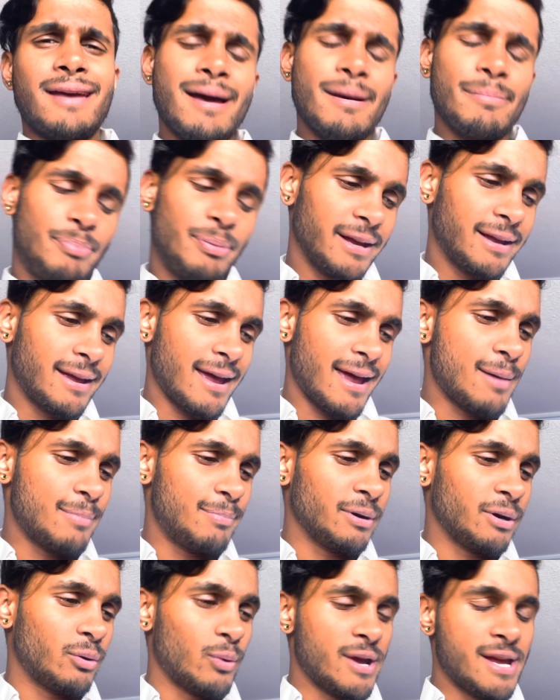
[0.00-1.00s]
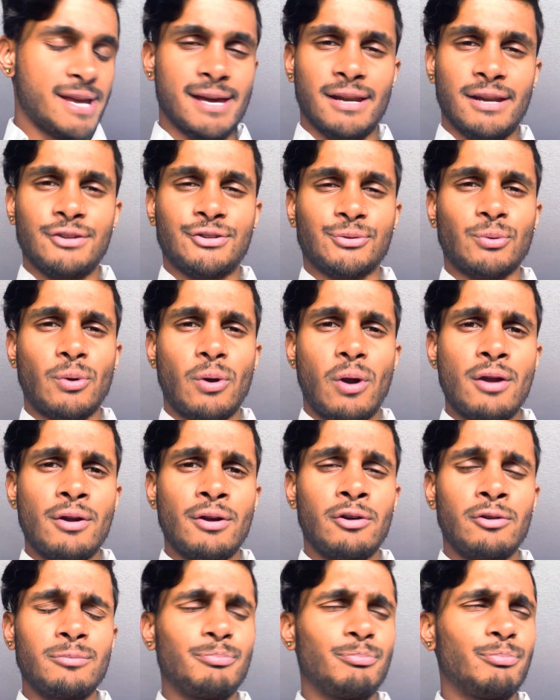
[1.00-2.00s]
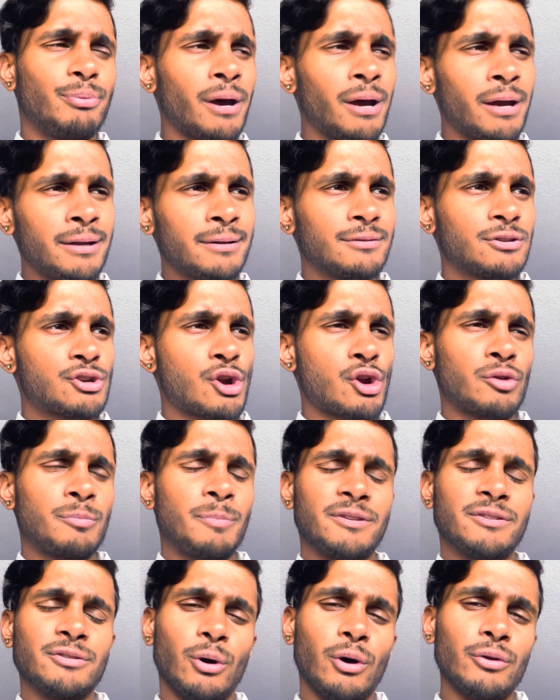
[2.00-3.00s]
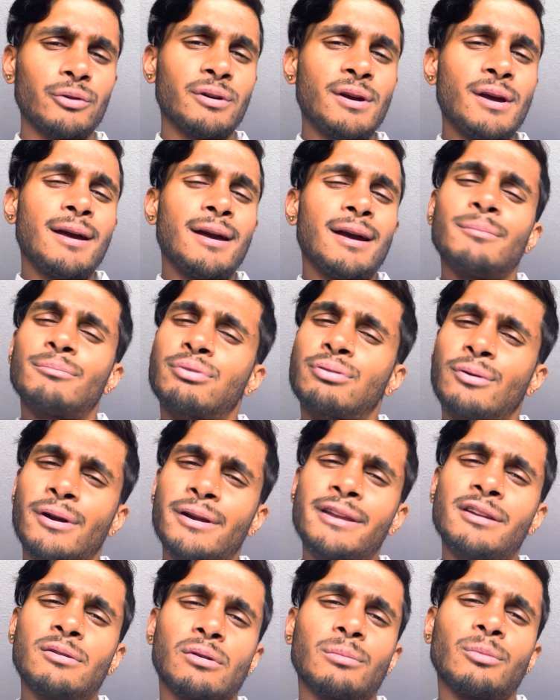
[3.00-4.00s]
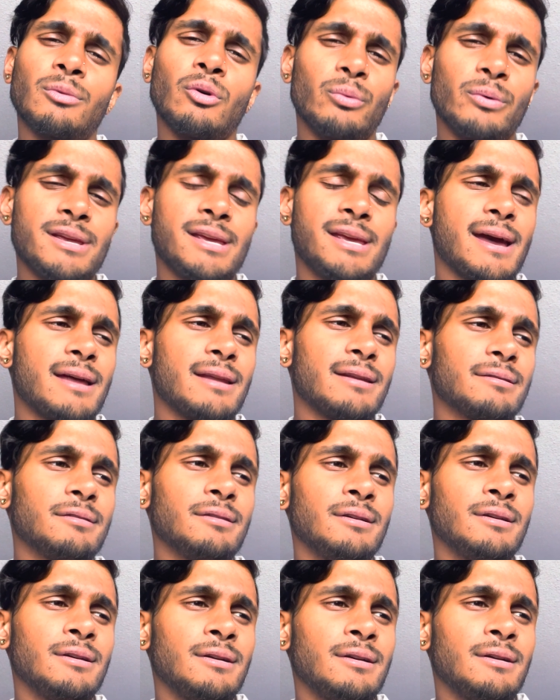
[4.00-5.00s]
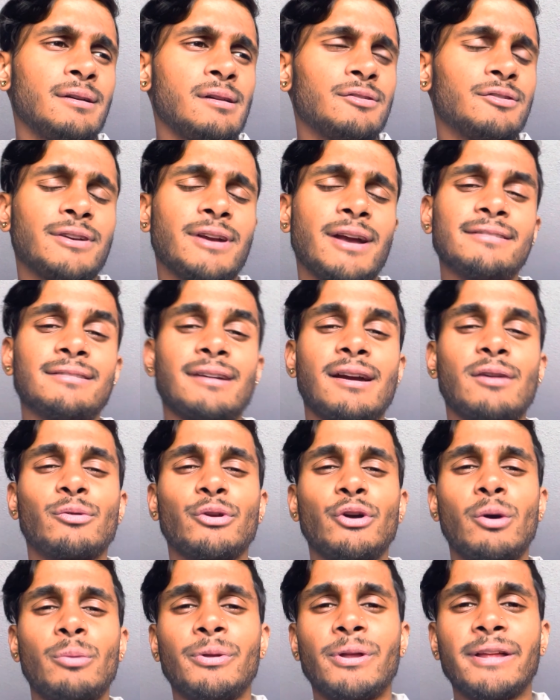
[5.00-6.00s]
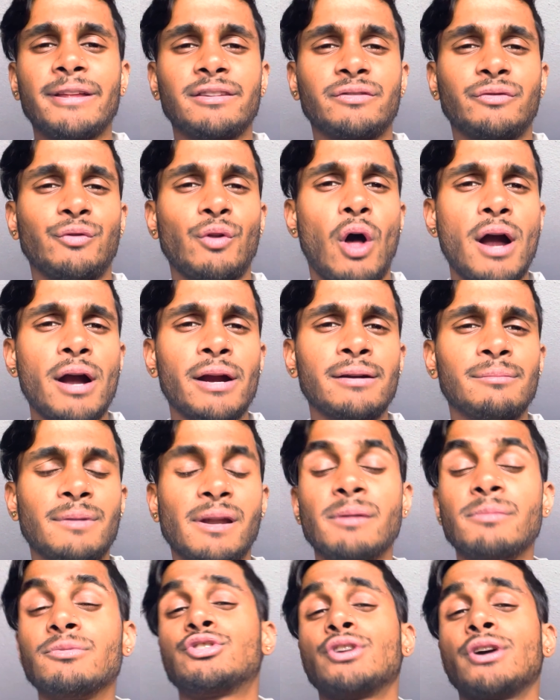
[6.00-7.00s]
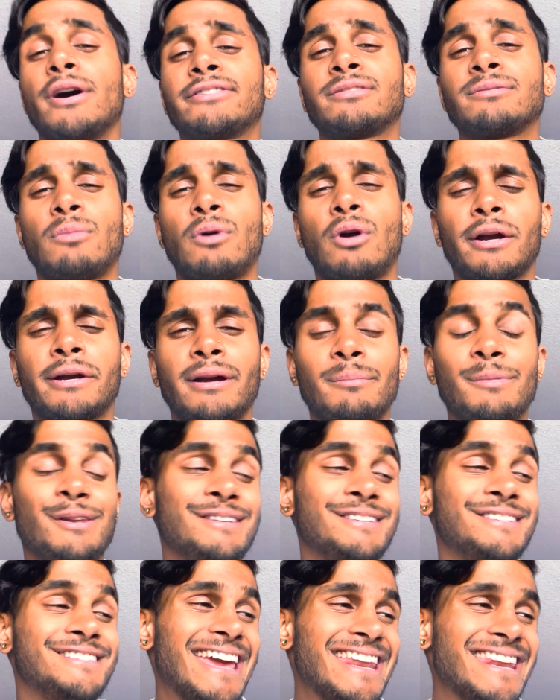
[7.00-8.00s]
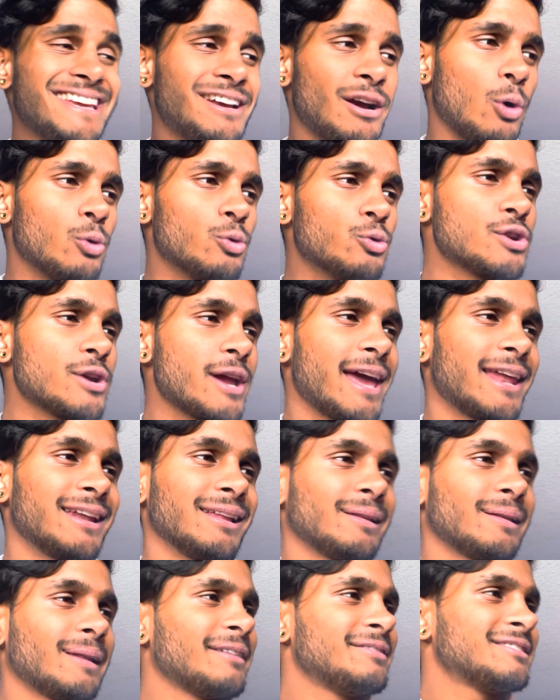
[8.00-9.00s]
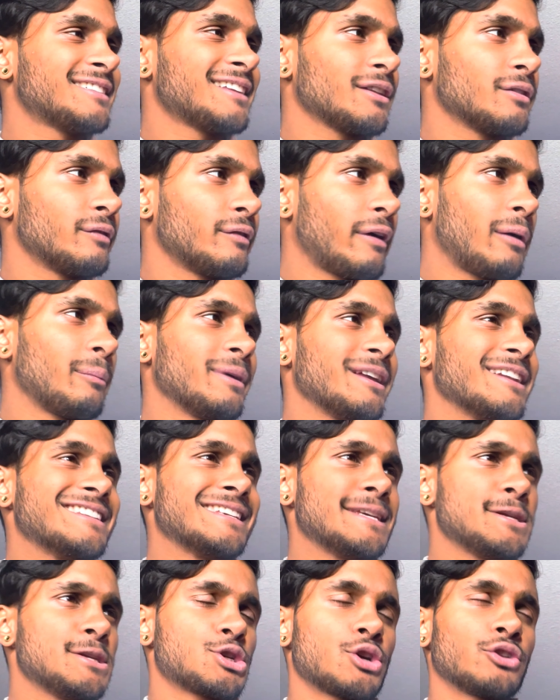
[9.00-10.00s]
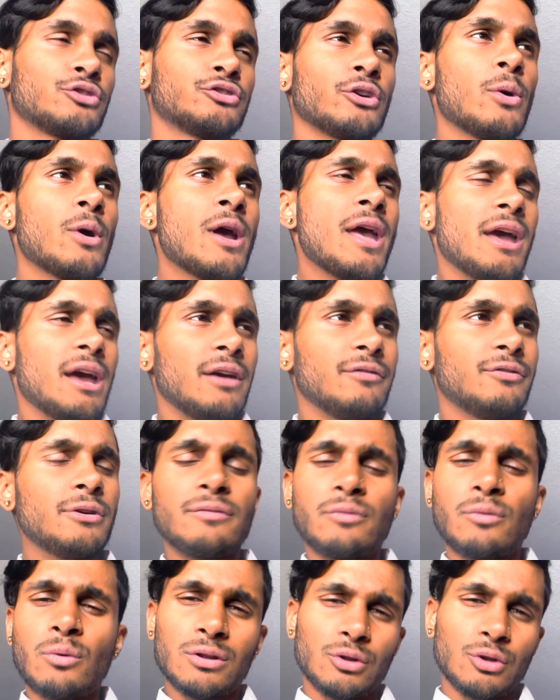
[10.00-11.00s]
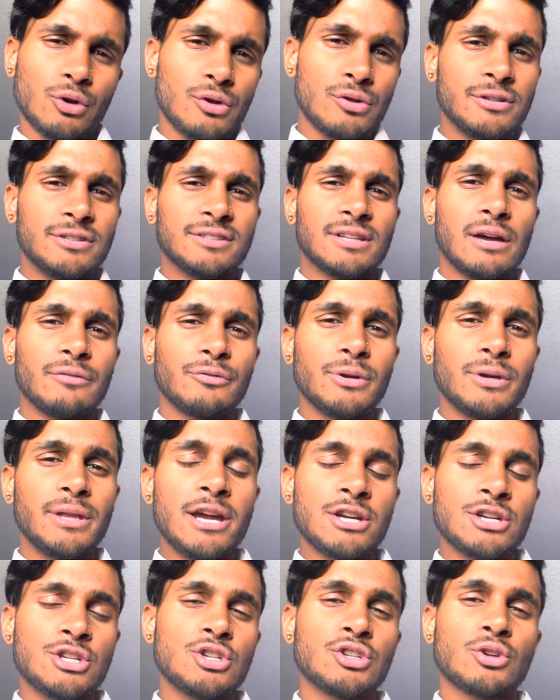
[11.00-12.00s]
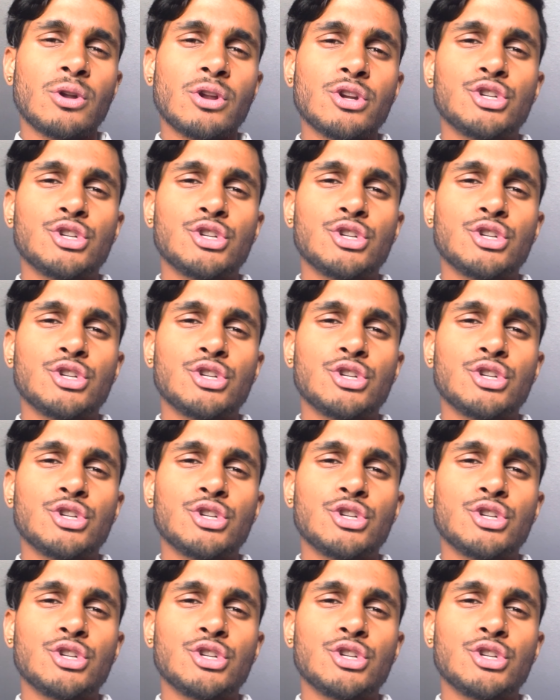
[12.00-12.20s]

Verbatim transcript: Epic, epic weekend in Toronto, but truth be told, pretty normal weekend. So, guys, I really hope you like this vlog. My name is Justin Marc. I'm a dating coach and a lifestyle development teacher. So, if you ever want to learn this stuff, you can actually just go to